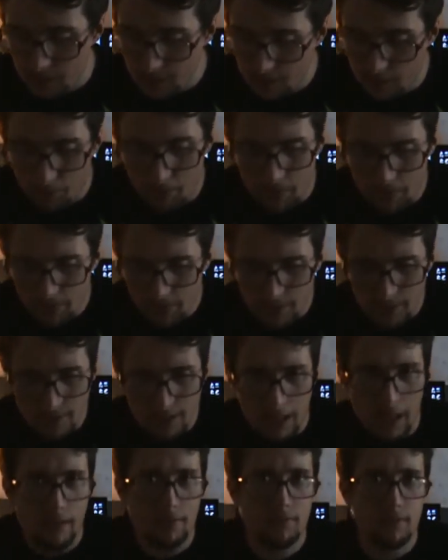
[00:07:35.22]
The
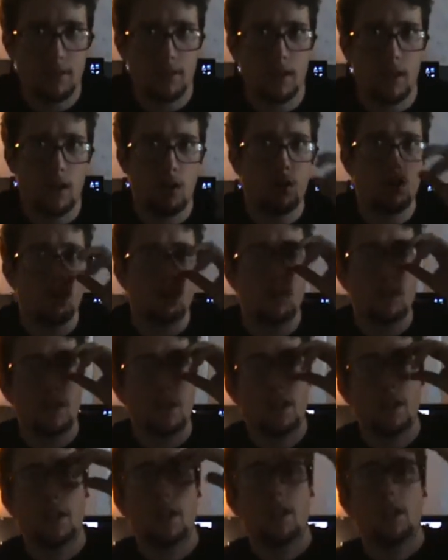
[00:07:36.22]
PCs have to know
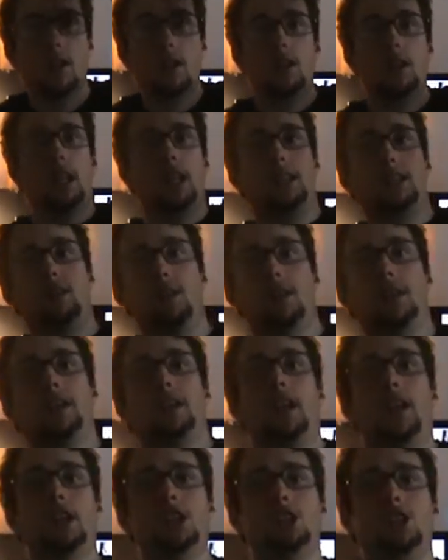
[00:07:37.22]
that they're in
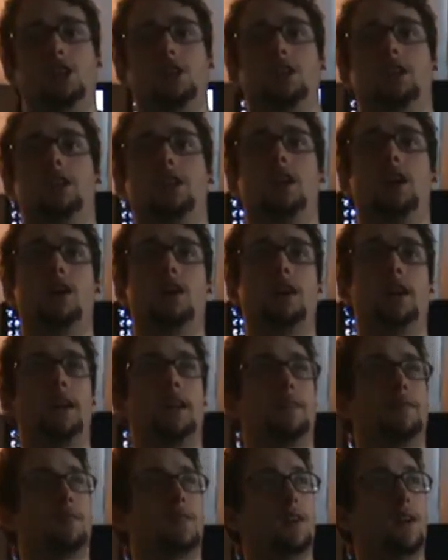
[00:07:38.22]
danger, you know, and
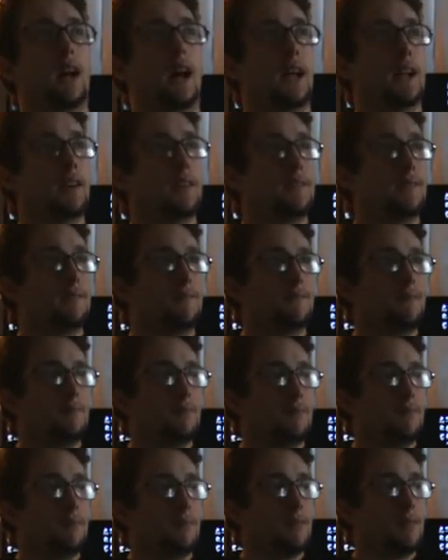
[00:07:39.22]
if they're not
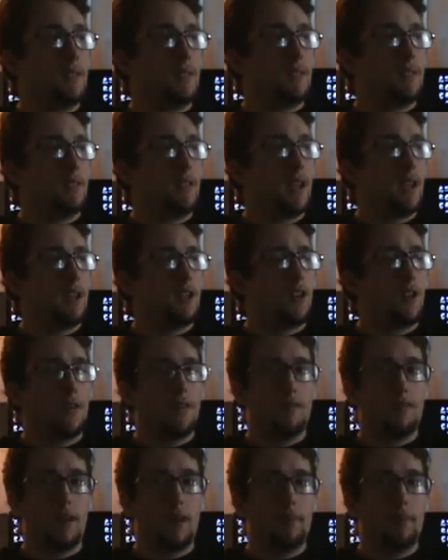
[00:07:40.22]
in danger of...